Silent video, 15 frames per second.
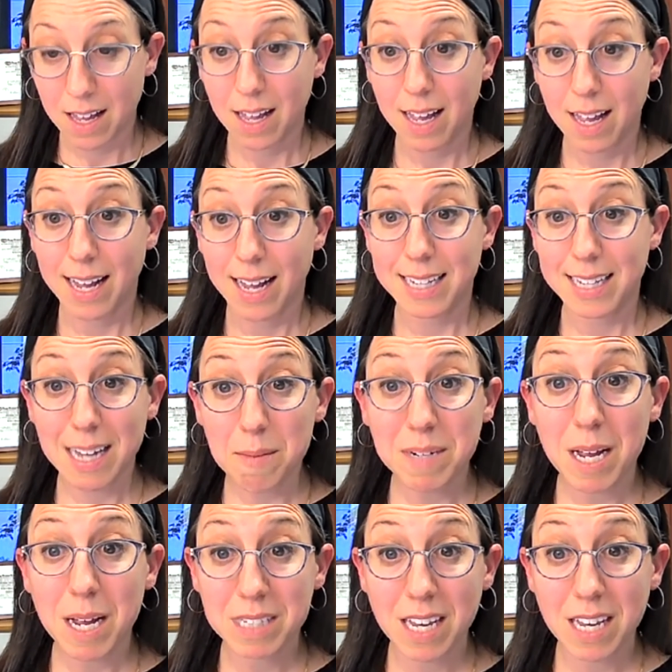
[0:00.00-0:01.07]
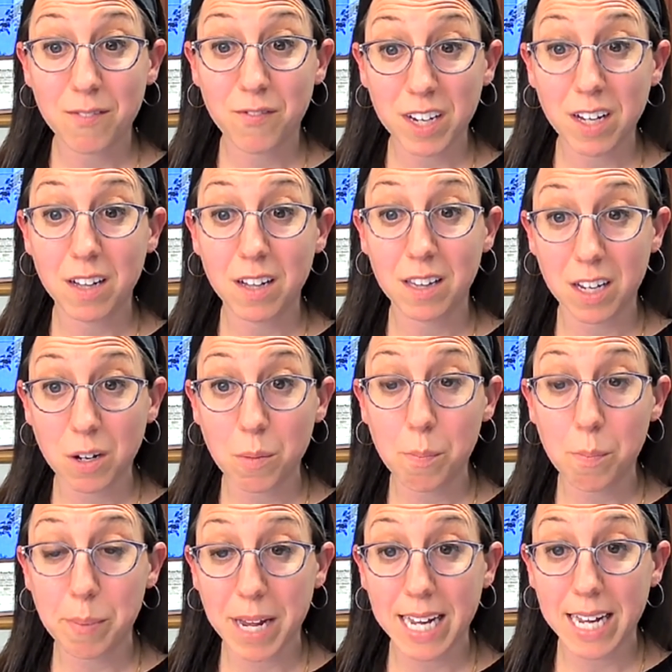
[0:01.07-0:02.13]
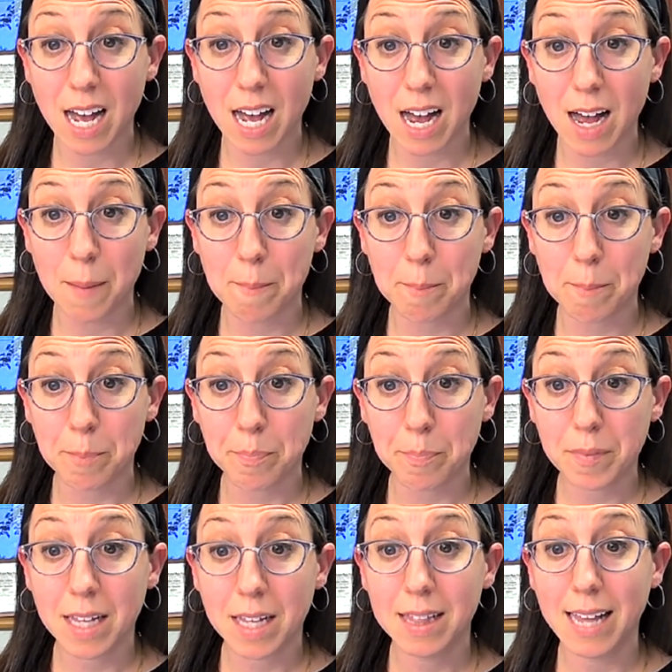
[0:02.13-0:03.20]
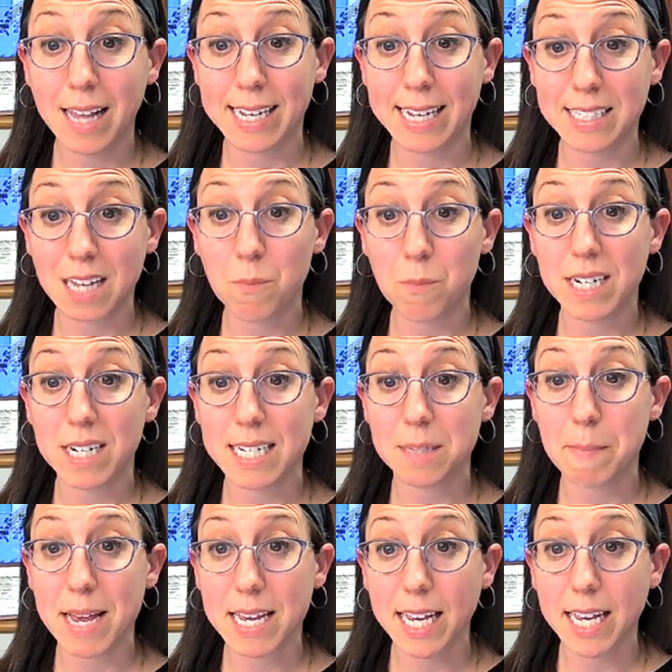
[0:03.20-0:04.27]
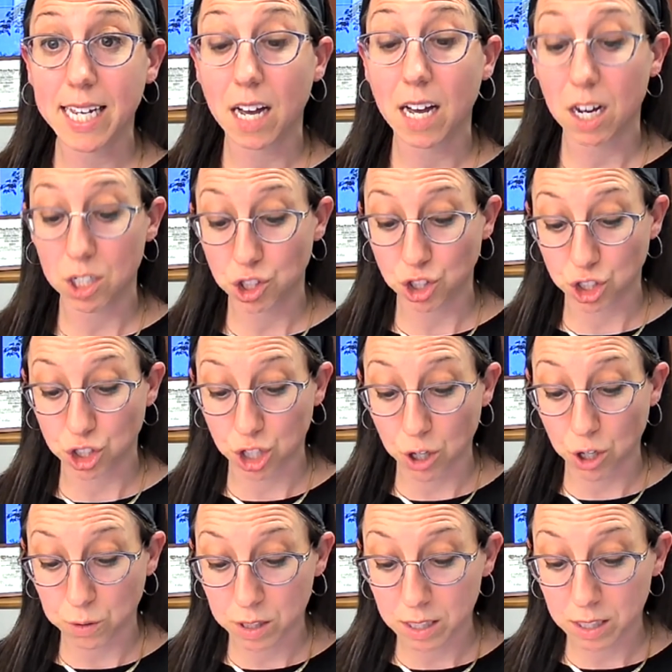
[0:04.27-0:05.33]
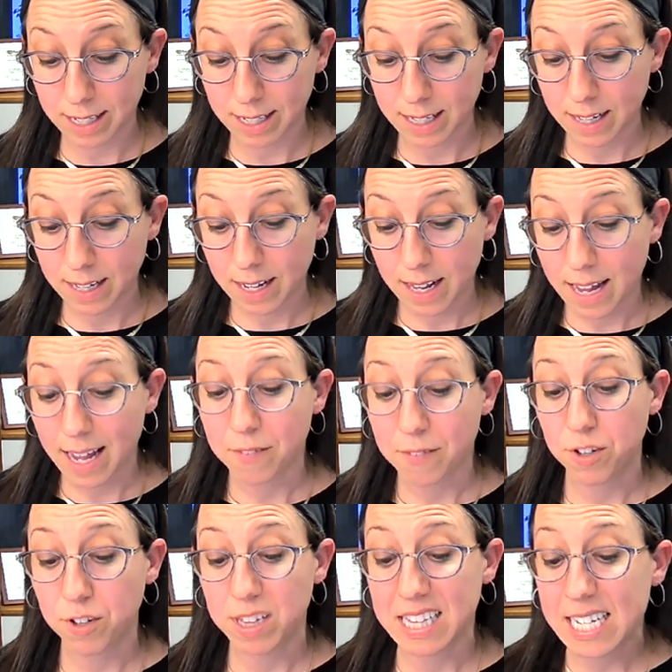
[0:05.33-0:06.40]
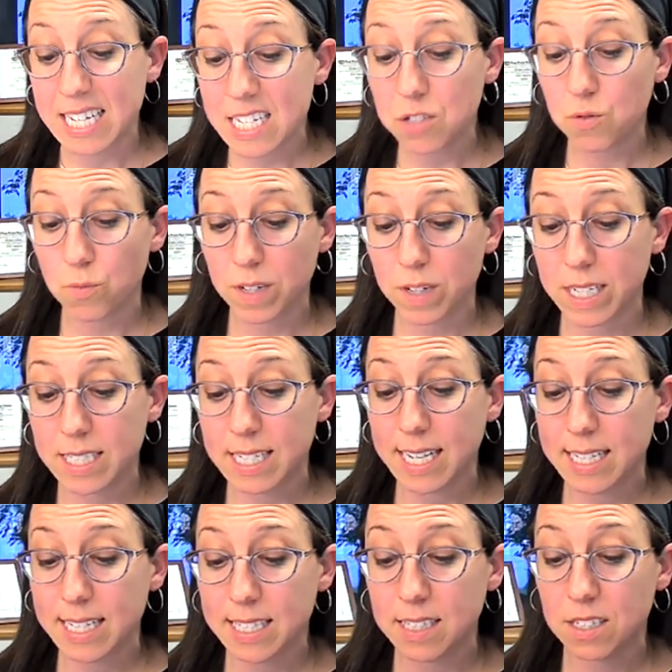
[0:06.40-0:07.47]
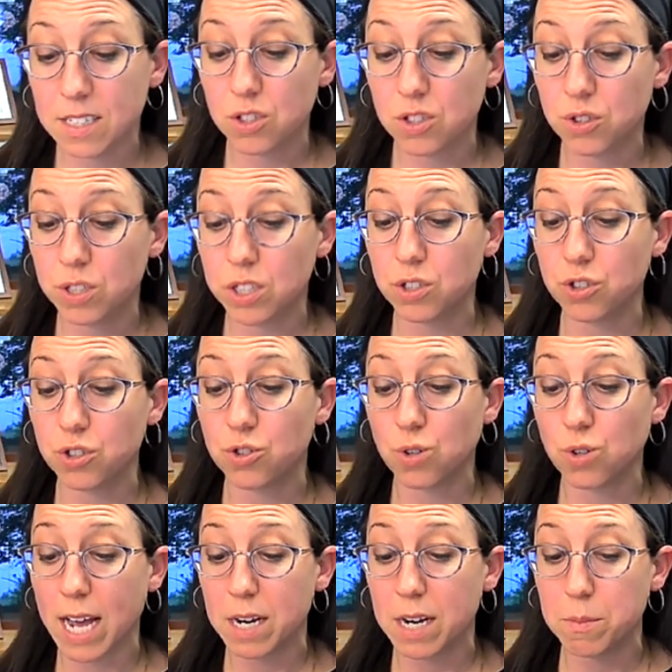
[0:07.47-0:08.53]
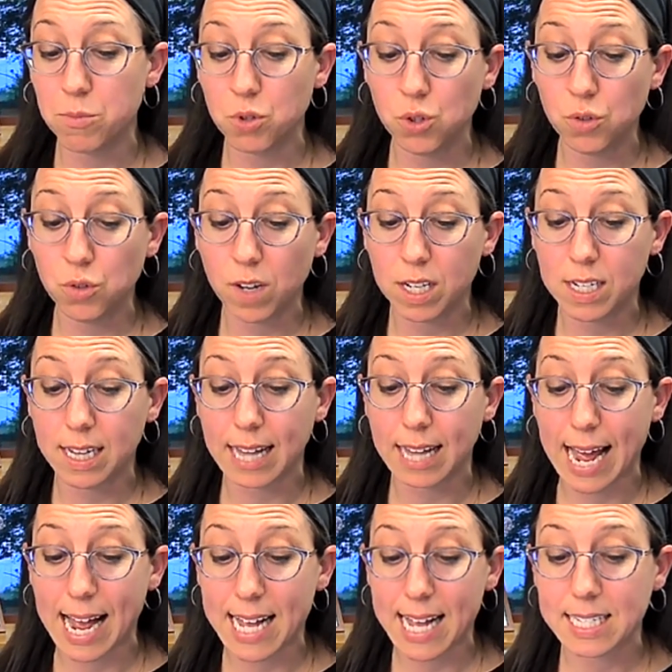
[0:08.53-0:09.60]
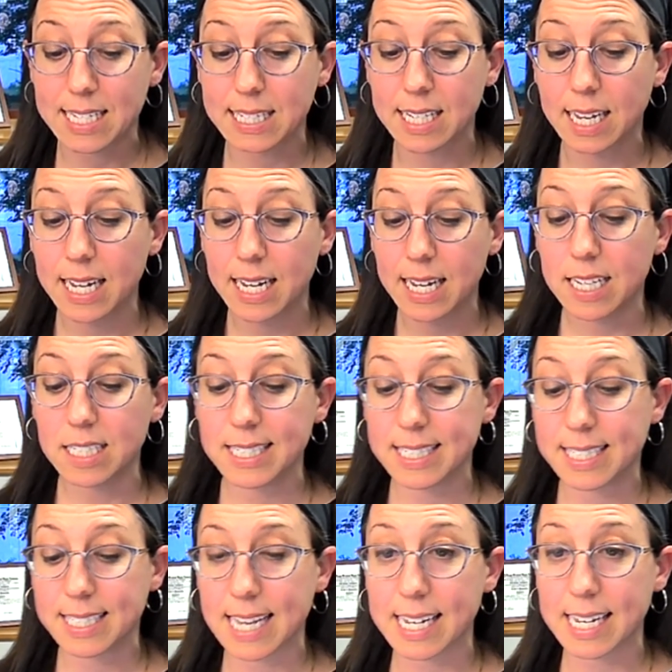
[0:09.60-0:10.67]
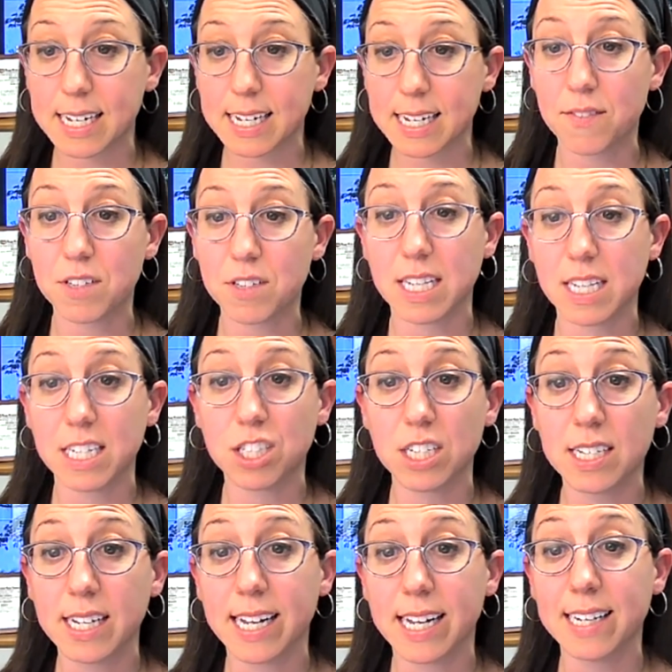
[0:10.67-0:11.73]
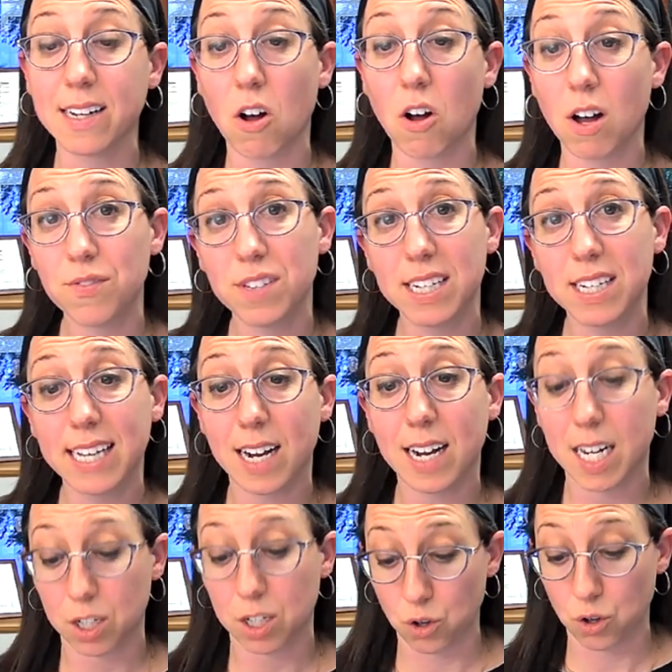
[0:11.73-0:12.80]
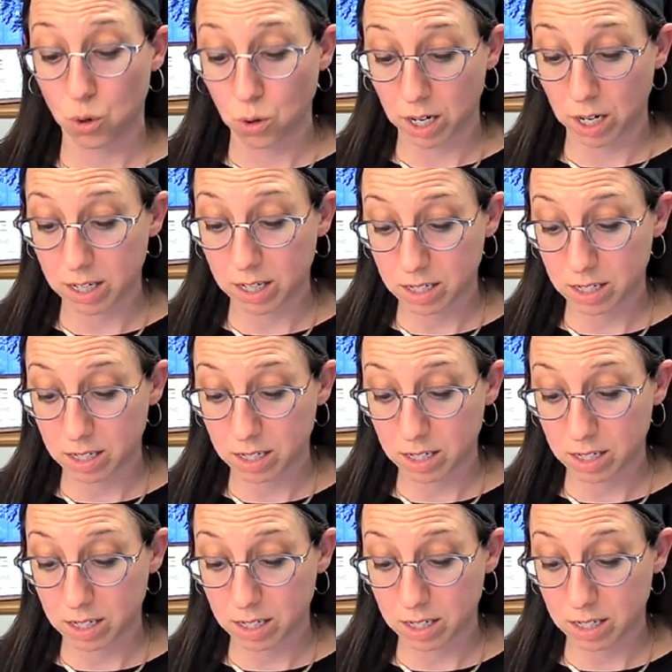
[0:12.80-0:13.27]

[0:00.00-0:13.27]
and sometimes can feel a little bit like someone is making a joke. And for these reasons, students who try to move a class into the second conversation can often get ignored,